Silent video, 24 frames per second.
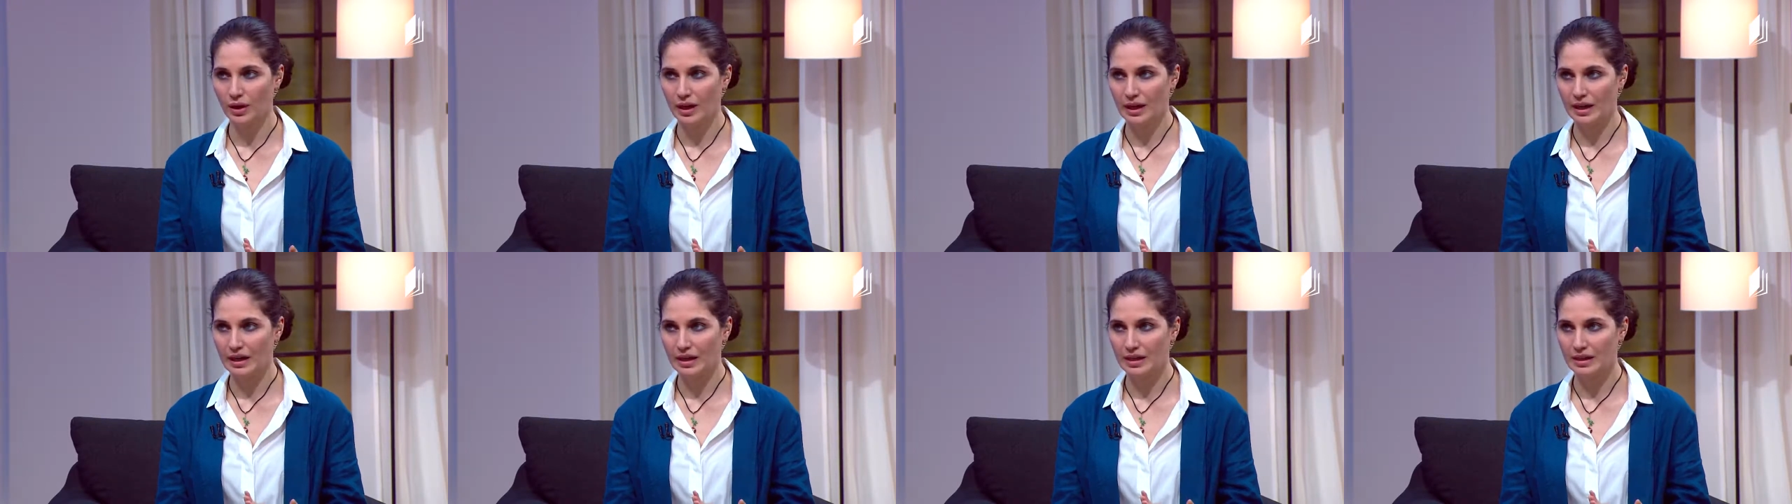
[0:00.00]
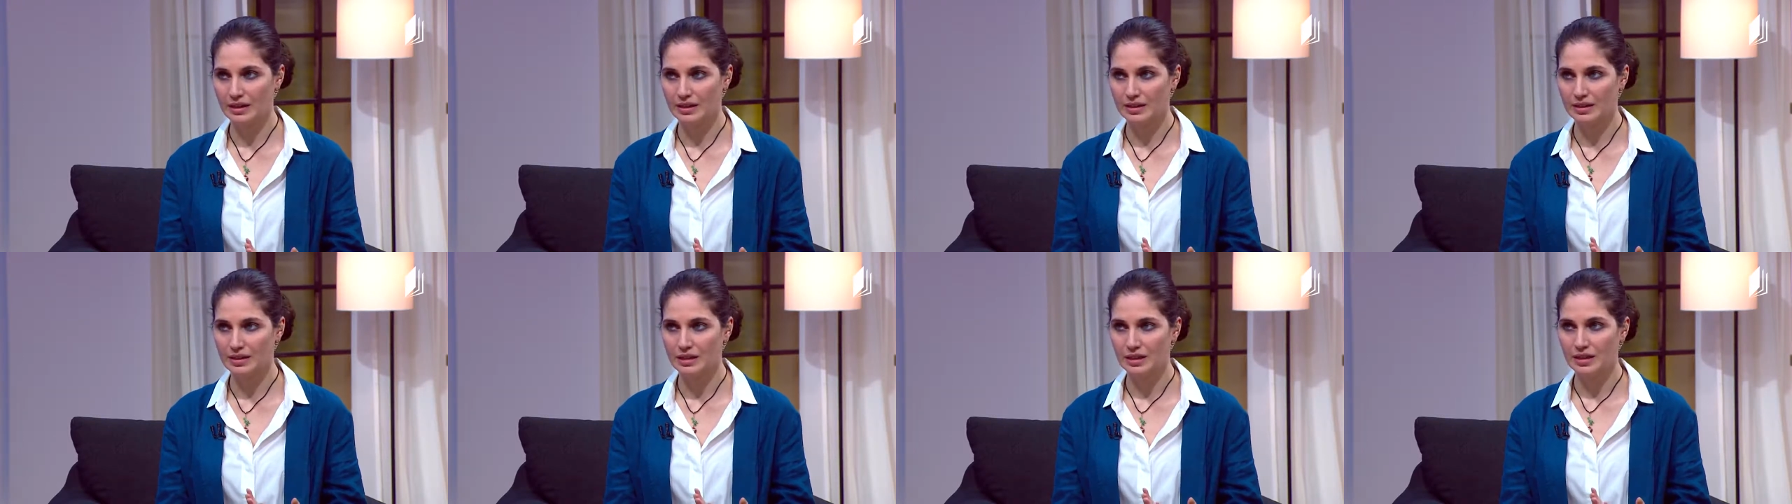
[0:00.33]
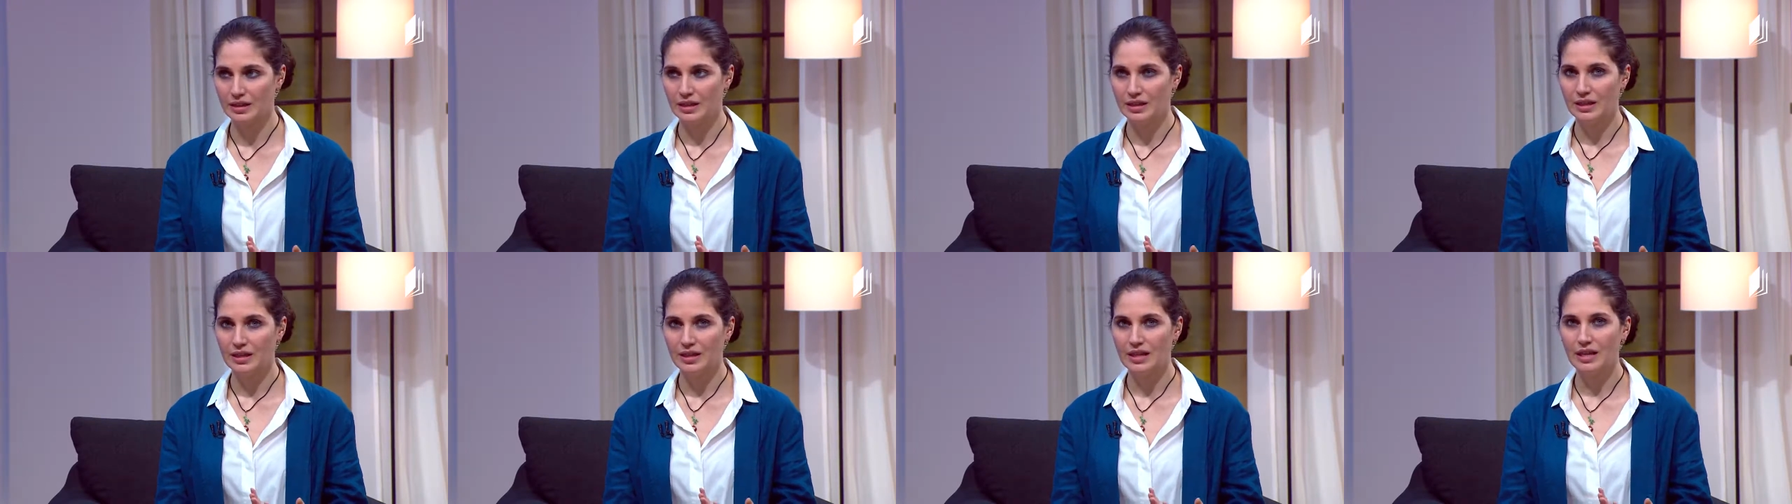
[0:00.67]
had
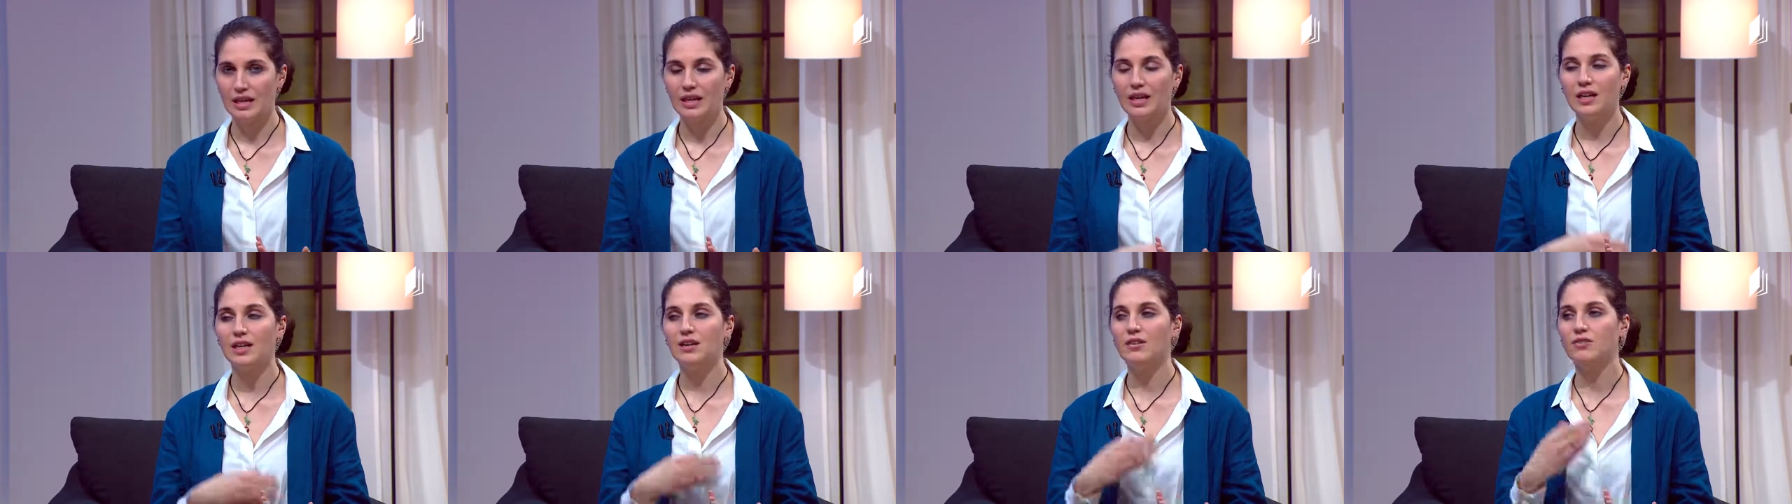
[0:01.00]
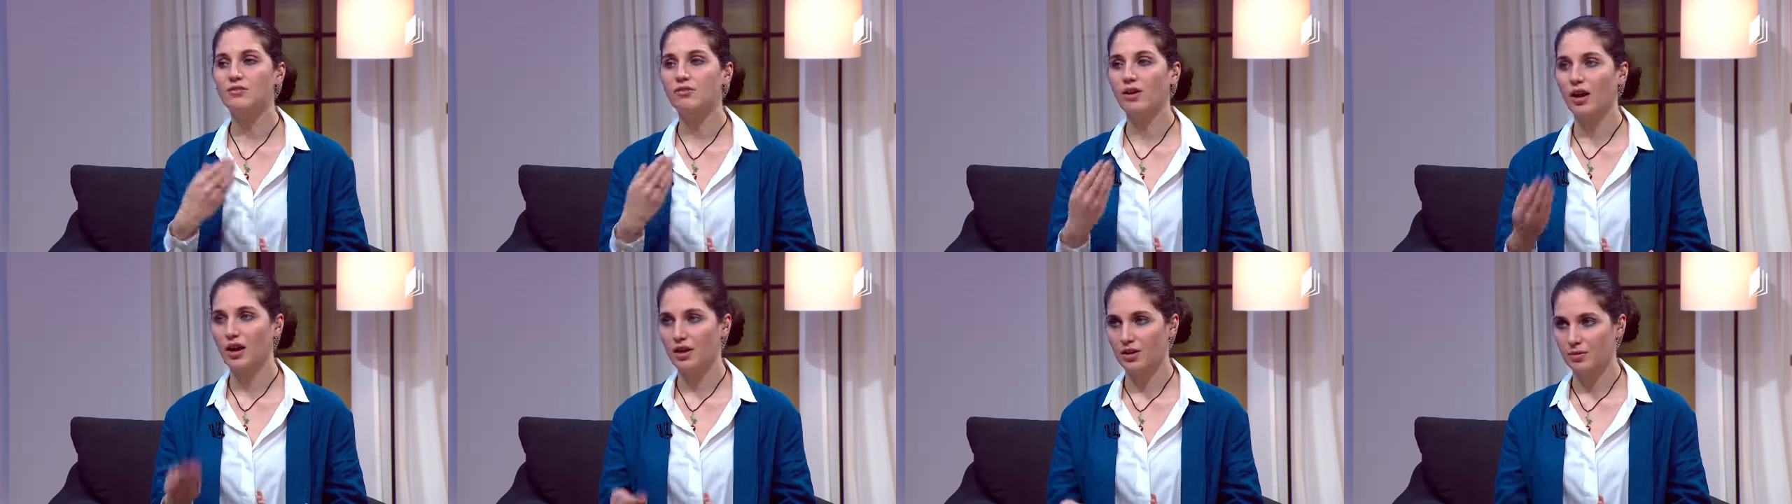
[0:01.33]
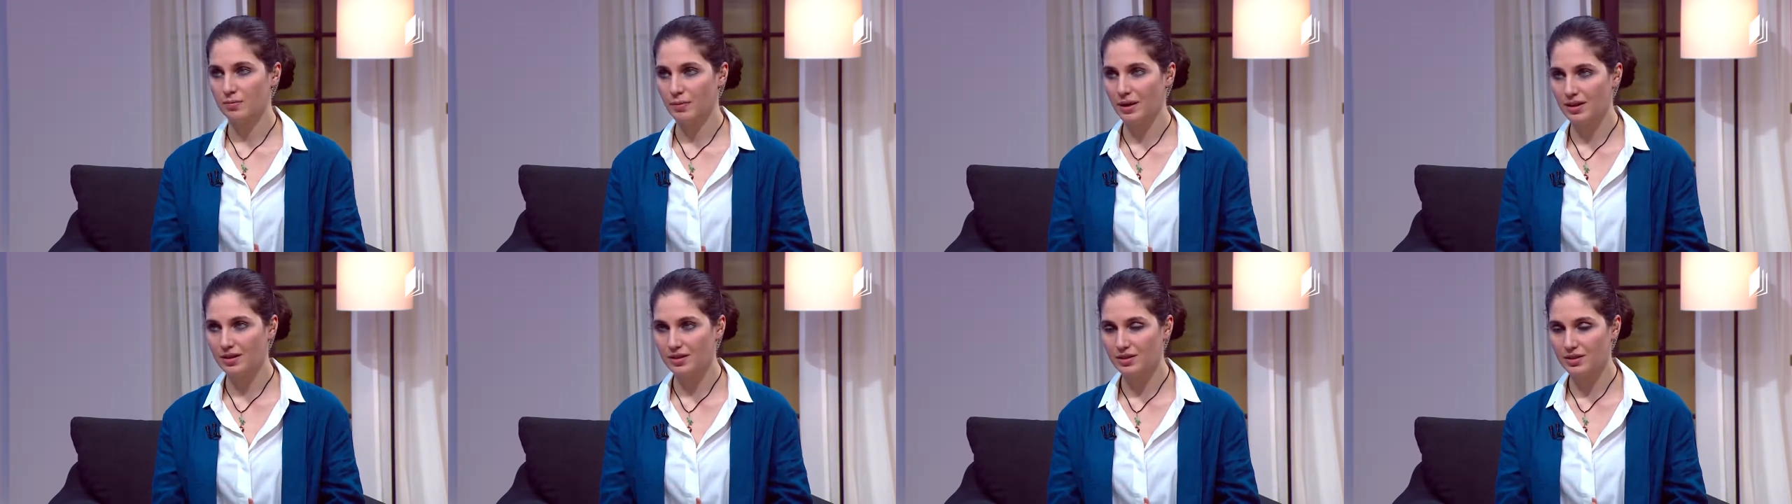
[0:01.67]

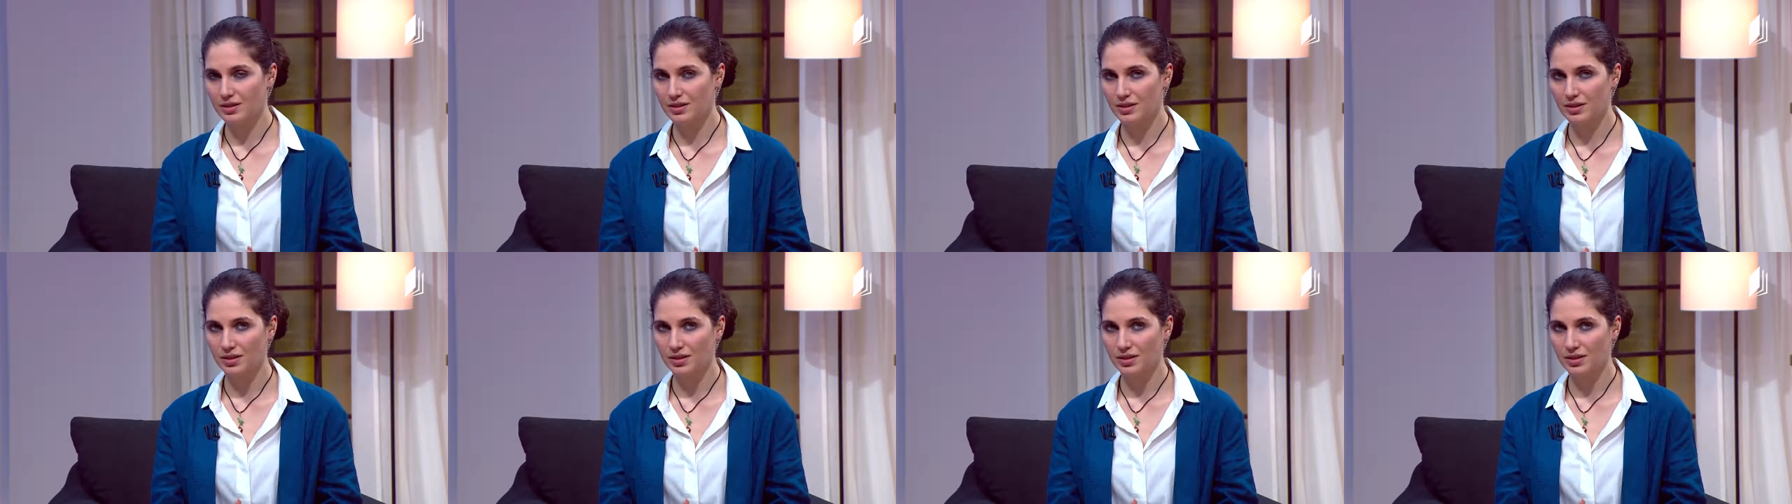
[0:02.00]
environment